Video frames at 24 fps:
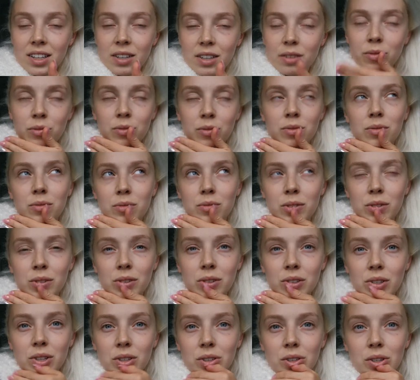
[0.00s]
if
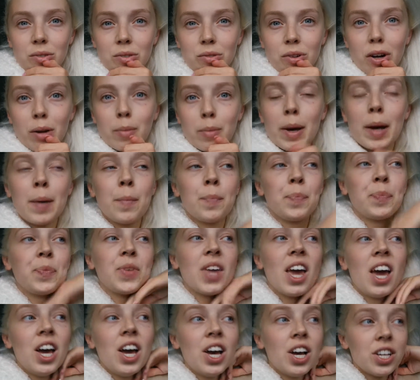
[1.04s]
you follow me.
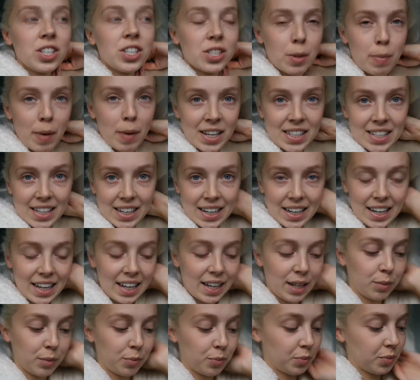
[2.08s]
So
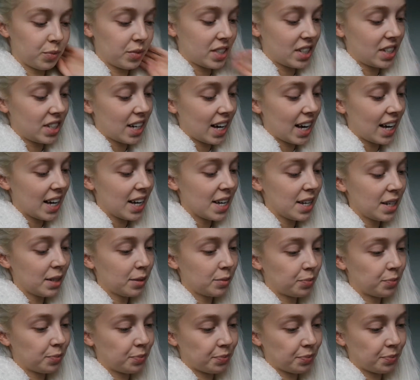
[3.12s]
basically, today